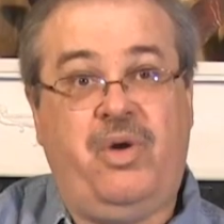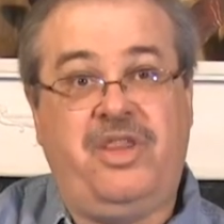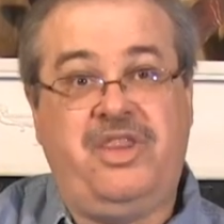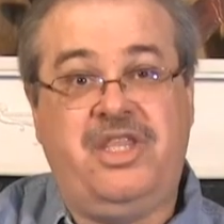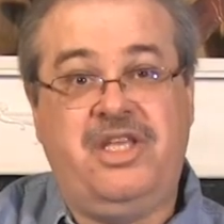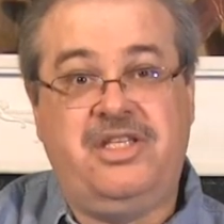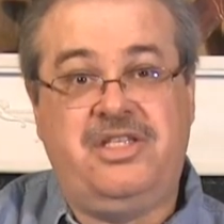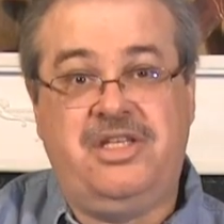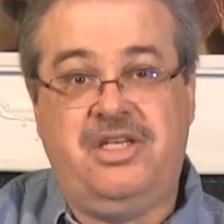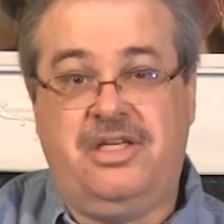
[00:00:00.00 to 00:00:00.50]

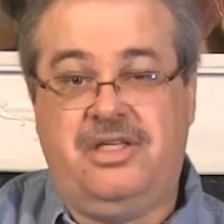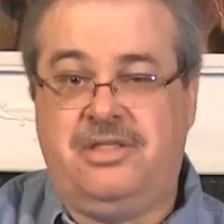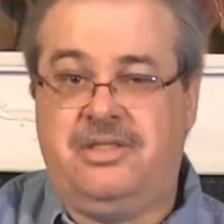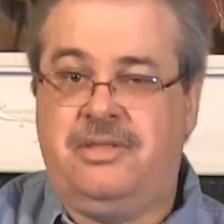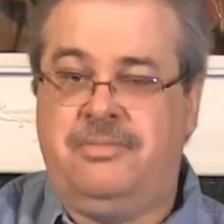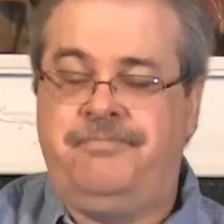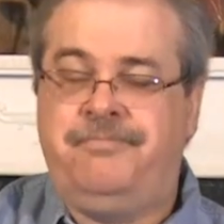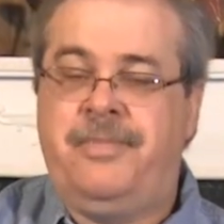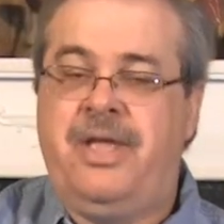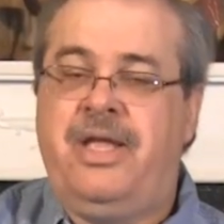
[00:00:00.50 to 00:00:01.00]
what this
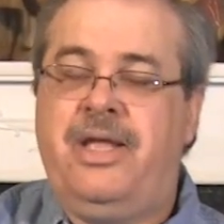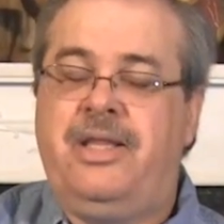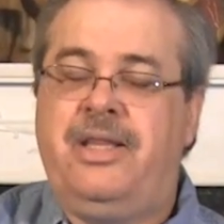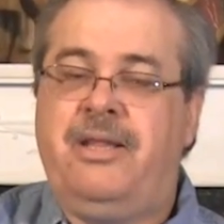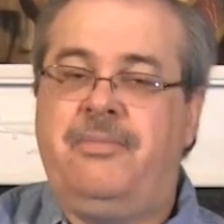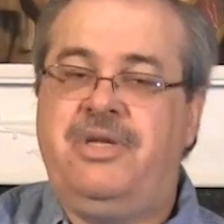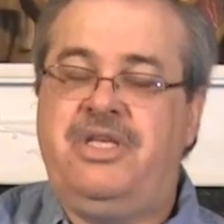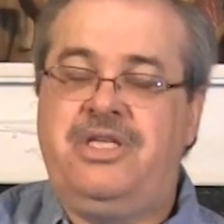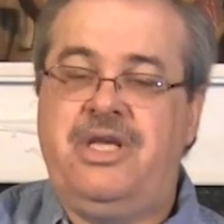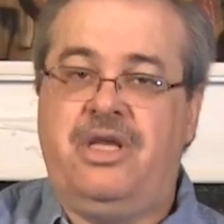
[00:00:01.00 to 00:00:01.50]
is?
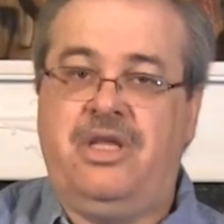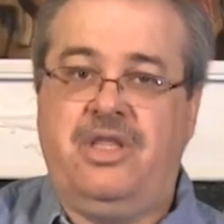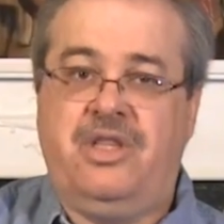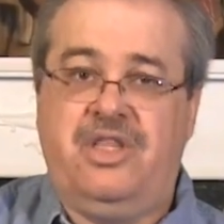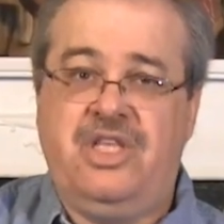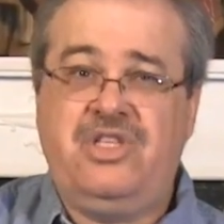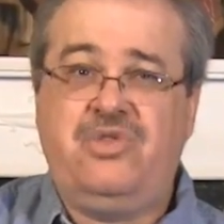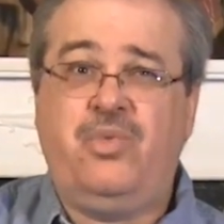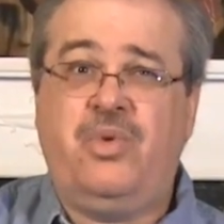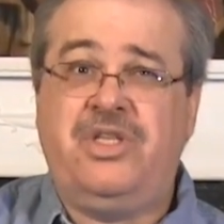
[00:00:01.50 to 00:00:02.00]
Let me tell you,
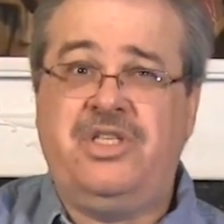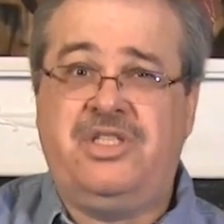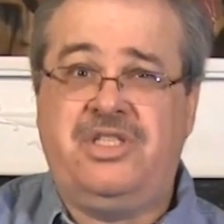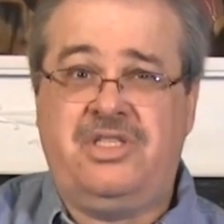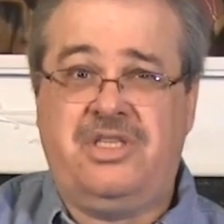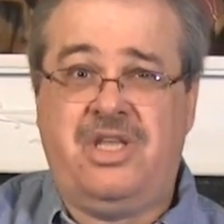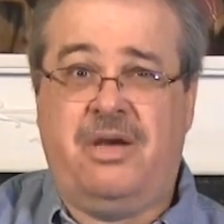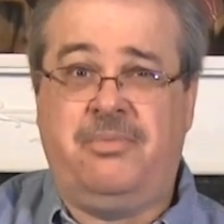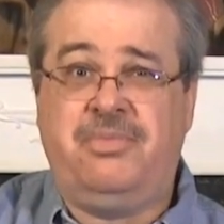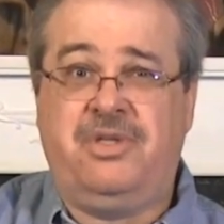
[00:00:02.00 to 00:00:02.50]
this one
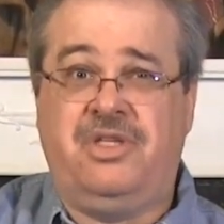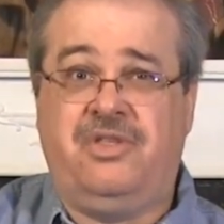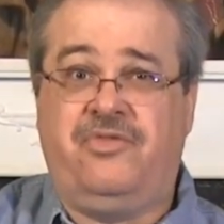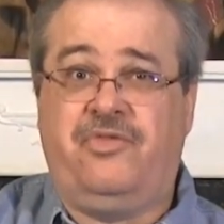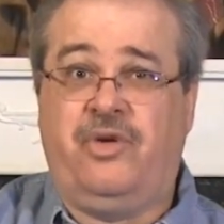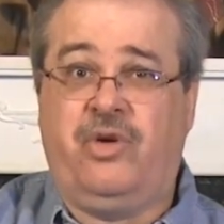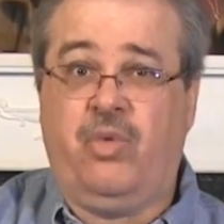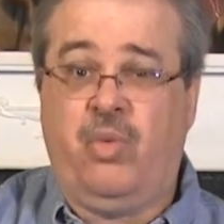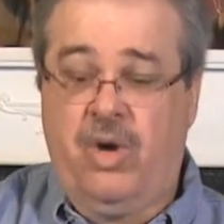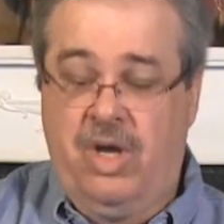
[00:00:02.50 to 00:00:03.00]
stumped us
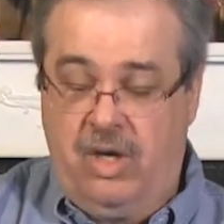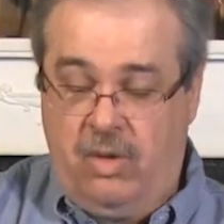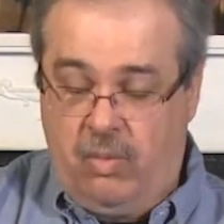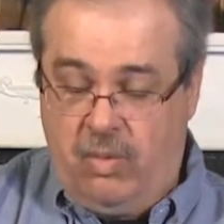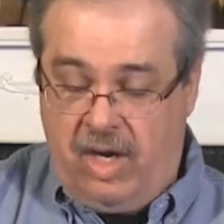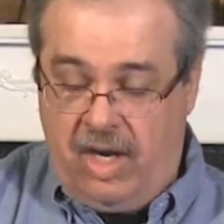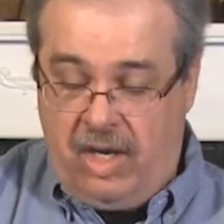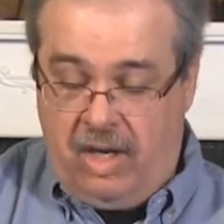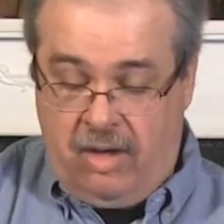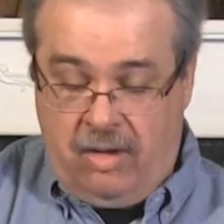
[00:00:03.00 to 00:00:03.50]
for quite a
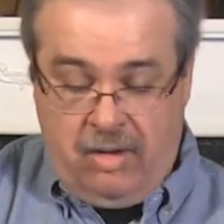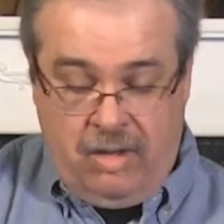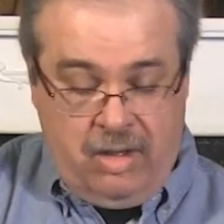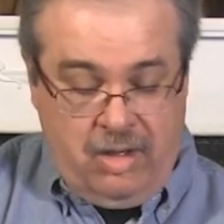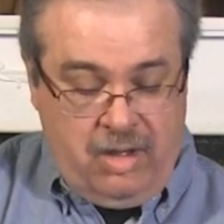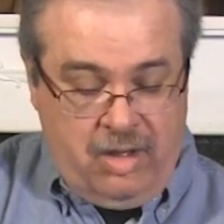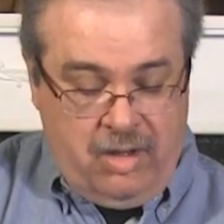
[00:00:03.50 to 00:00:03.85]
while.